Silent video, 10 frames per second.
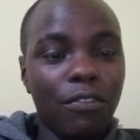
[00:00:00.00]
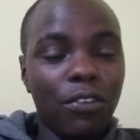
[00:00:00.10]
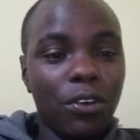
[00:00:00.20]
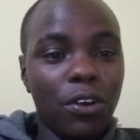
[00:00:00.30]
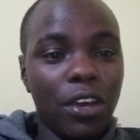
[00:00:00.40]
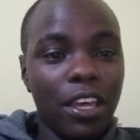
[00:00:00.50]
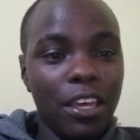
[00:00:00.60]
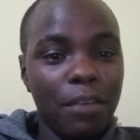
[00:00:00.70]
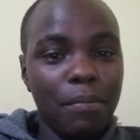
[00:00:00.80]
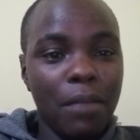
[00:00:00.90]
for
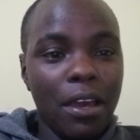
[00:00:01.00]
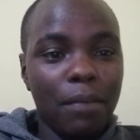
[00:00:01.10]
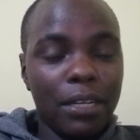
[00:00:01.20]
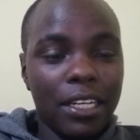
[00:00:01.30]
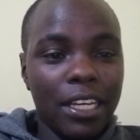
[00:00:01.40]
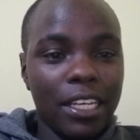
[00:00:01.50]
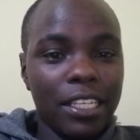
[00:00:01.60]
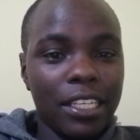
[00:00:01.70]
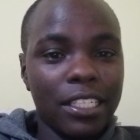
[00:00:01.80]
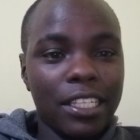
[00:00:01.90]
him, but
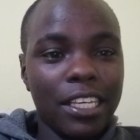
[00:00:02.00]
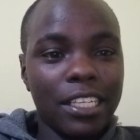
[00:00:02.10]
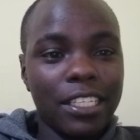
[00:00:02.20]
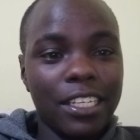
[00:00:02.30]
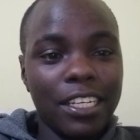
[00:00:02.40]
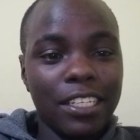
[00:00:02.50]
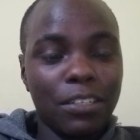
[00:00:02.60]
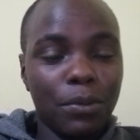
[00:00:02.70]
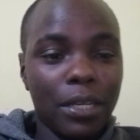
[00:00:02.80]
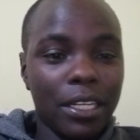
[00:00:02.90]
guys, things didn't
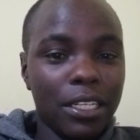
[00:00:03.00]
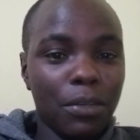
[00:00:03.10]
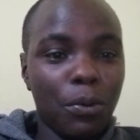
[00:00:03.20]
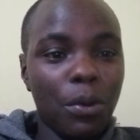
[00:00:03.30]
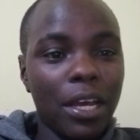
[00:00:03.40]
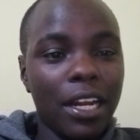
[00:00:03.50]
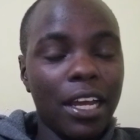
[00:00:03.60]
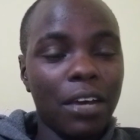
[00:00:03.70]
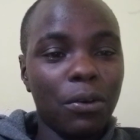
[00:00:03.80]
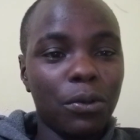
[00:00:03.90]
went well
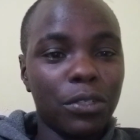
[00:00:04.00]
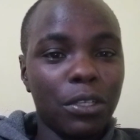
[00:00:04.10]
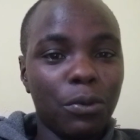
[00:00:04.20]
how she